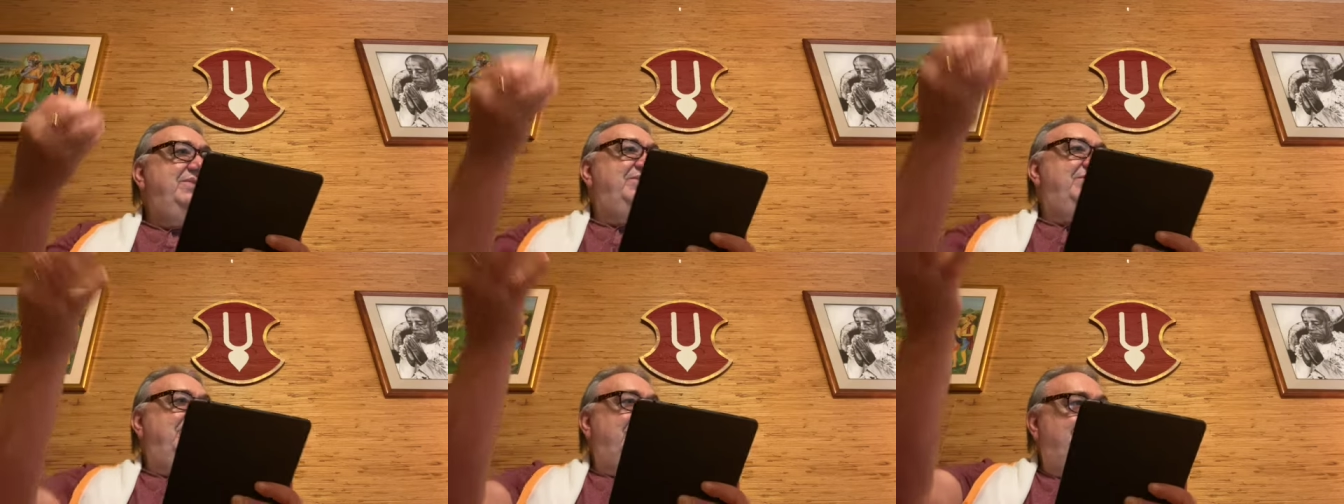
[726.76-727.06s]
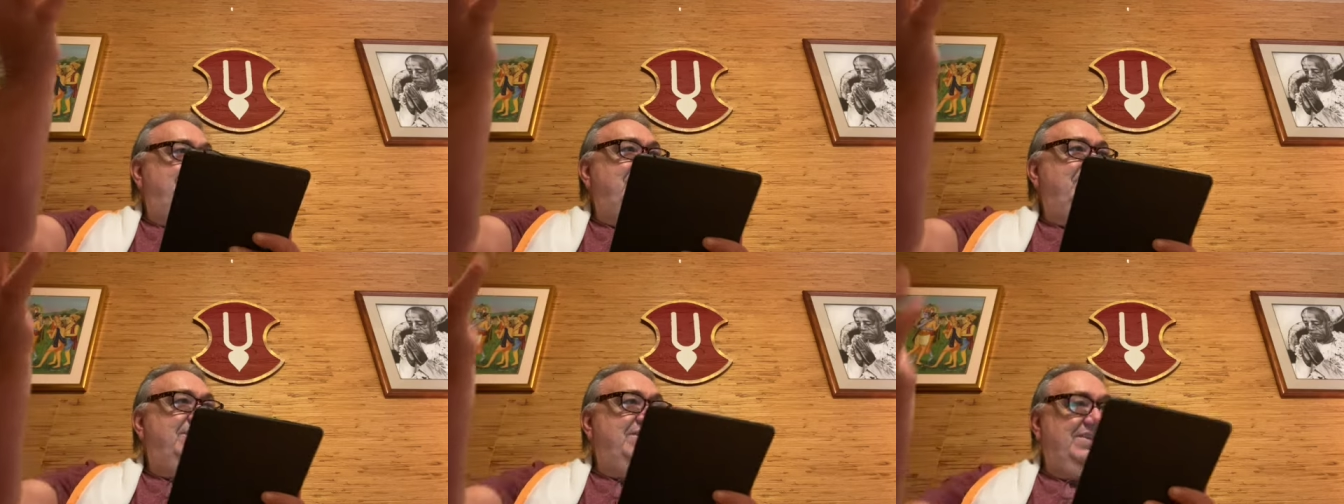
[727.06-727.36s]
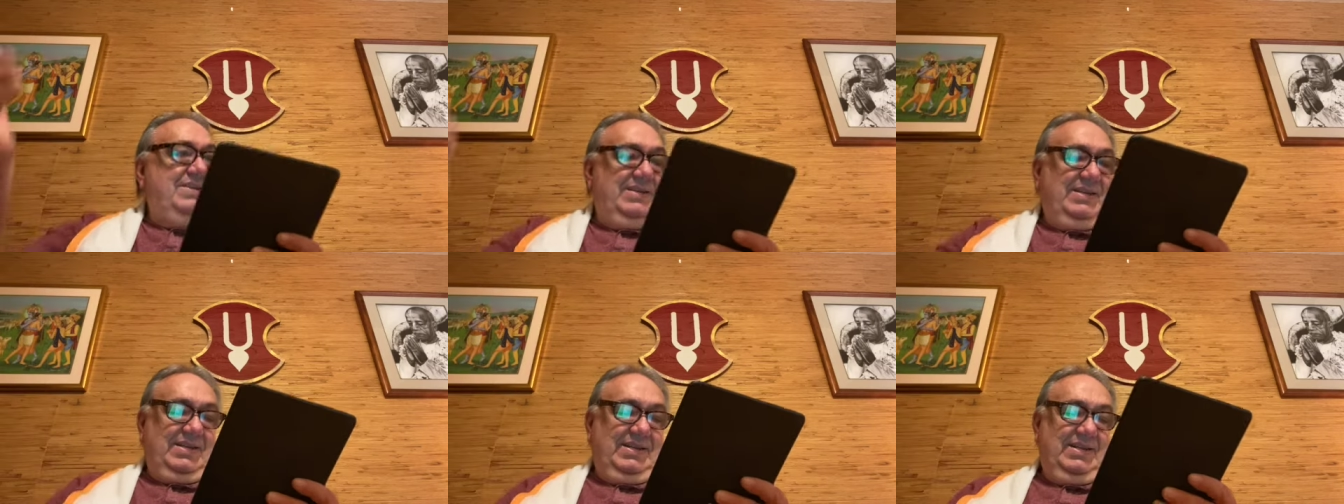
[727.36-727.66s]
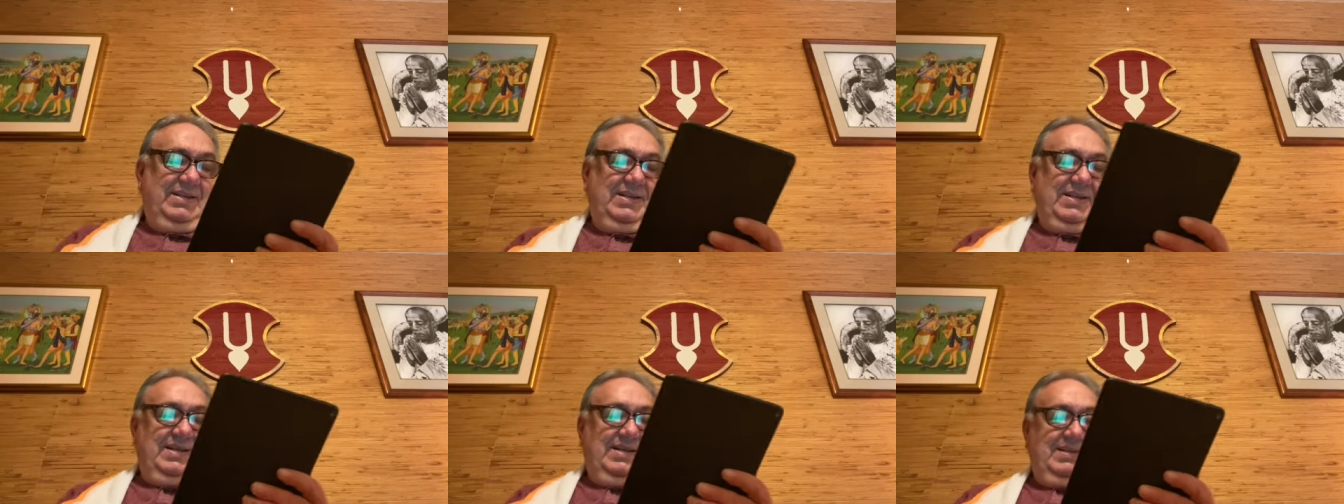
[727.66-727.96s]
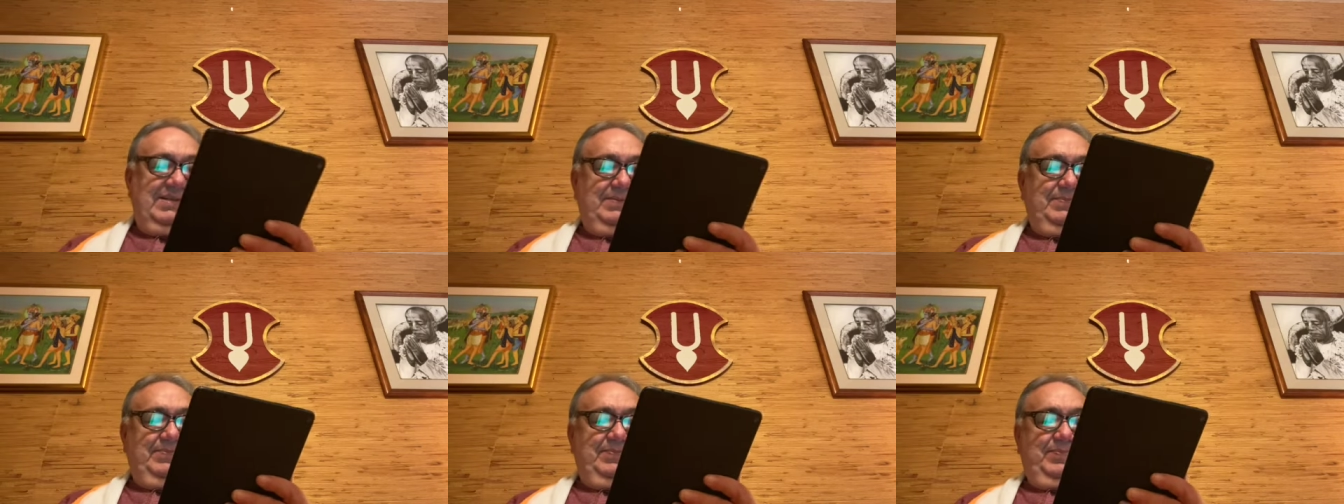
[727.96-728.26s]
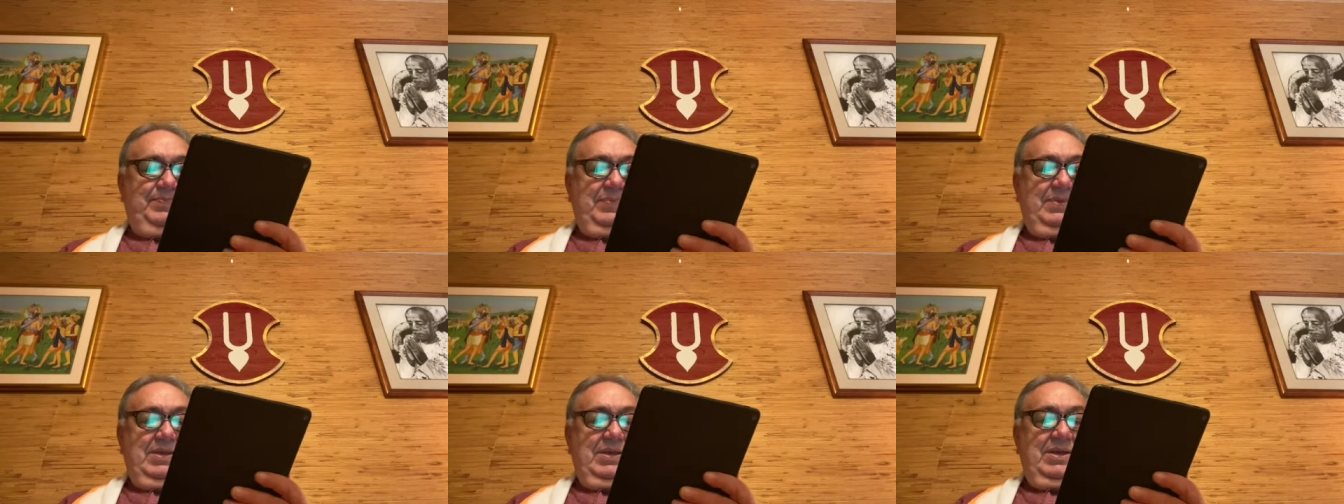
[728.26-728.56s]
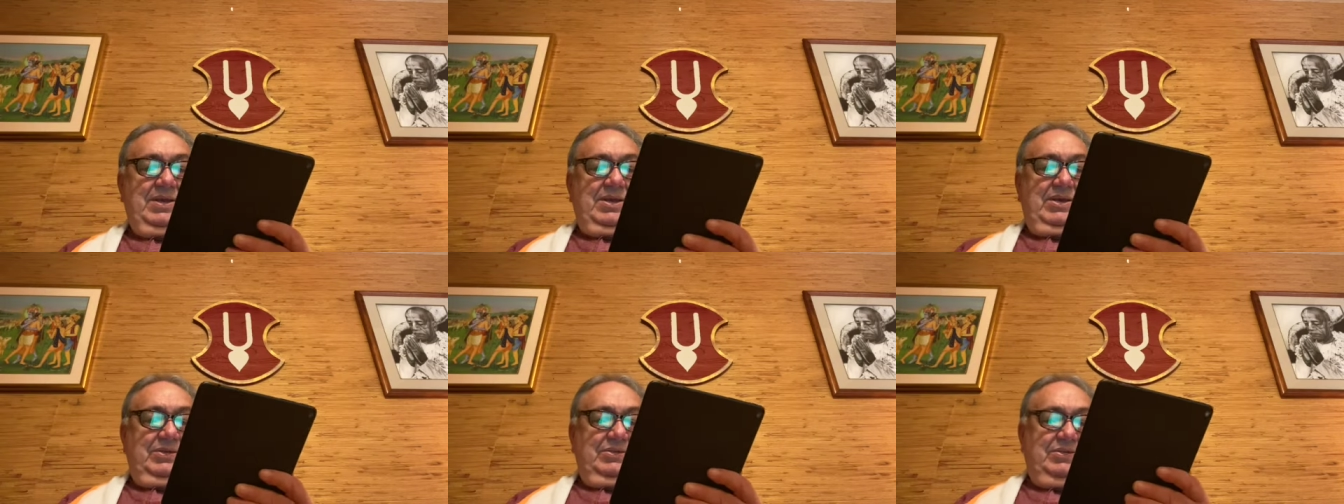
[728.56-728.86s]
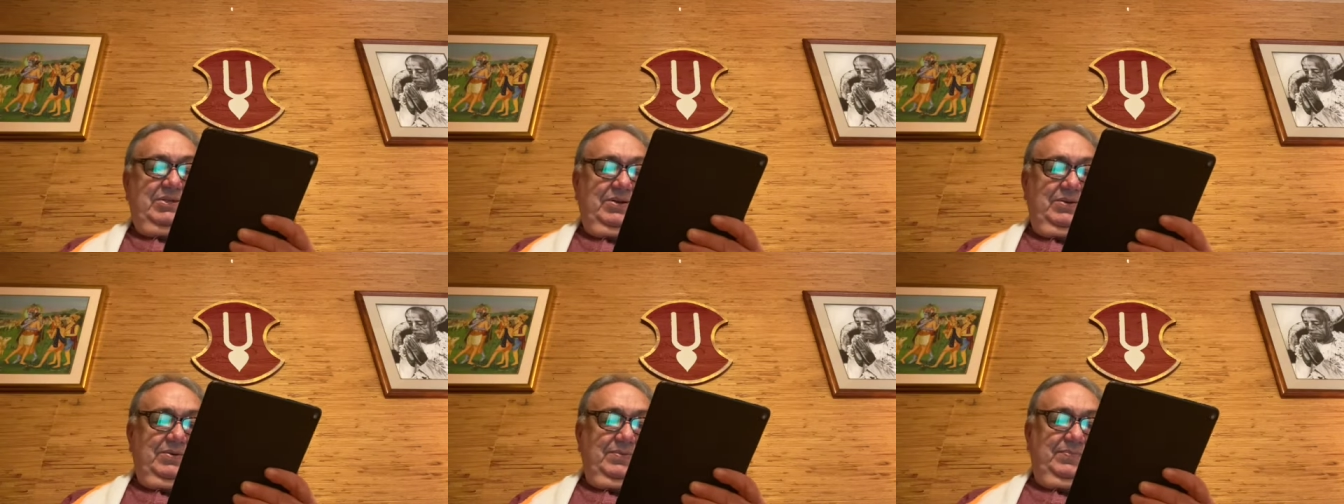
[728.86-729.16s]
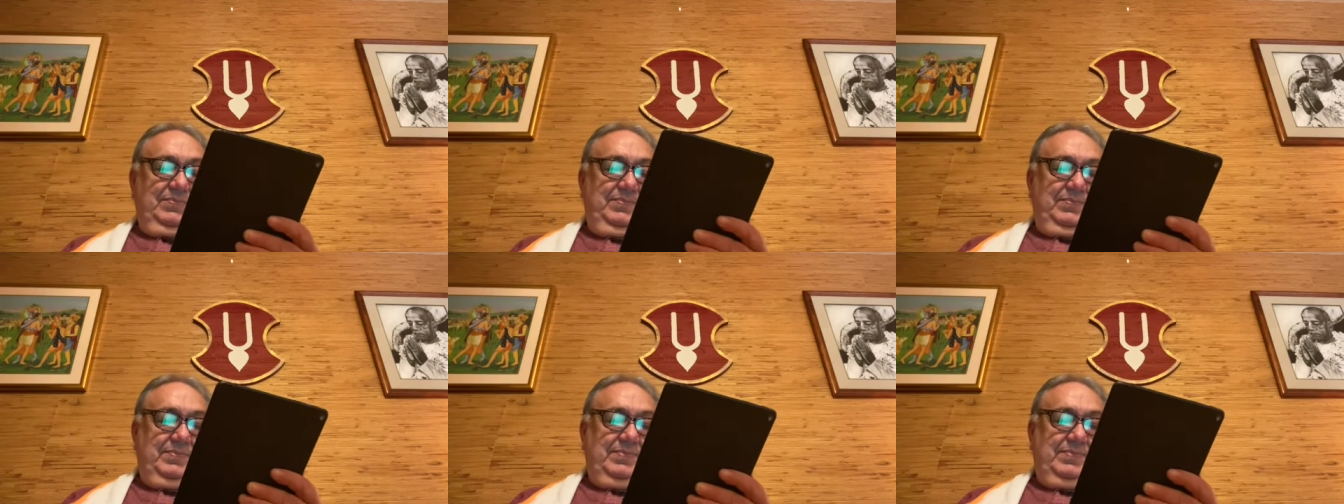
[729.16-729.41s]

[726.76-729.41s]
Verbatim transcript: Krishna like that. So